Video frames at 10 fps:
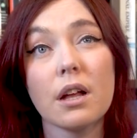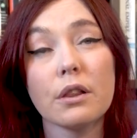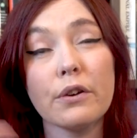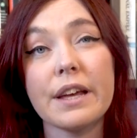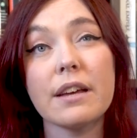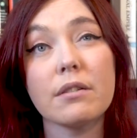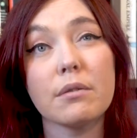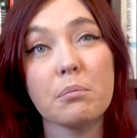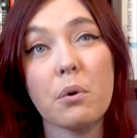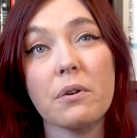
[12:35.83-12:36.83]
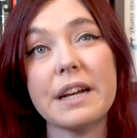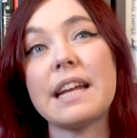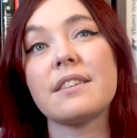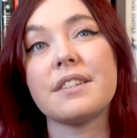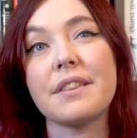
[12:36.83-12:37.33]
looking more
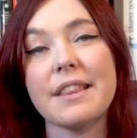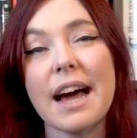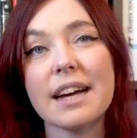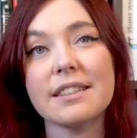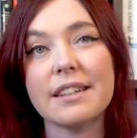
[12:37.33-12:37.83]
into that.